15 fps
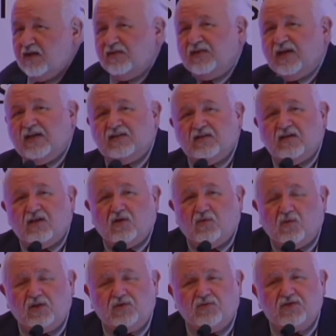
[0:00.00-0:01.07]
that
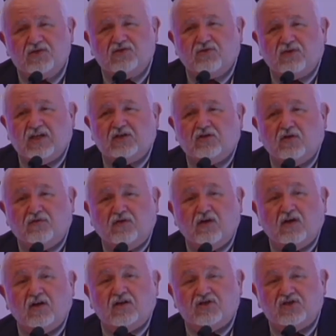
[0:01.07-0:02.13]
what was the rate of
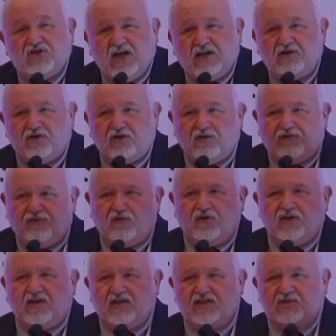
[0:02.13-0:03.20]
general
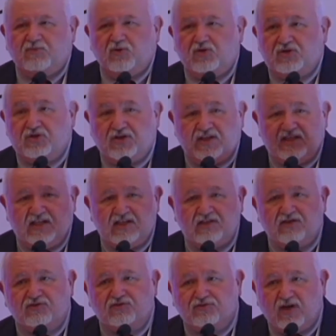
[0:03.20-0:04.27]
foreign exposure,
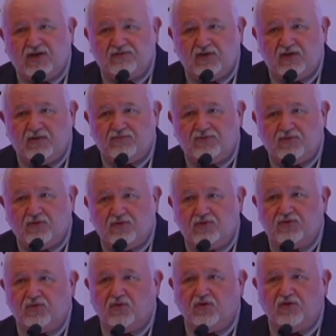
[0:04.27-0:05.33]
either travel
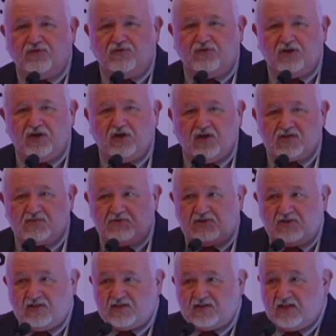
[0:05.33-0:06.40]
abroad or foreign
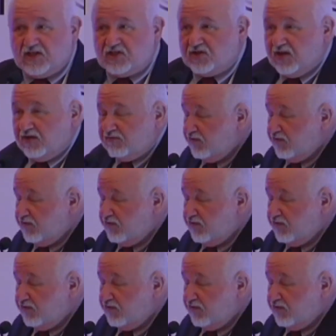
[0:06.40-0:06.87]
hospitalization, that we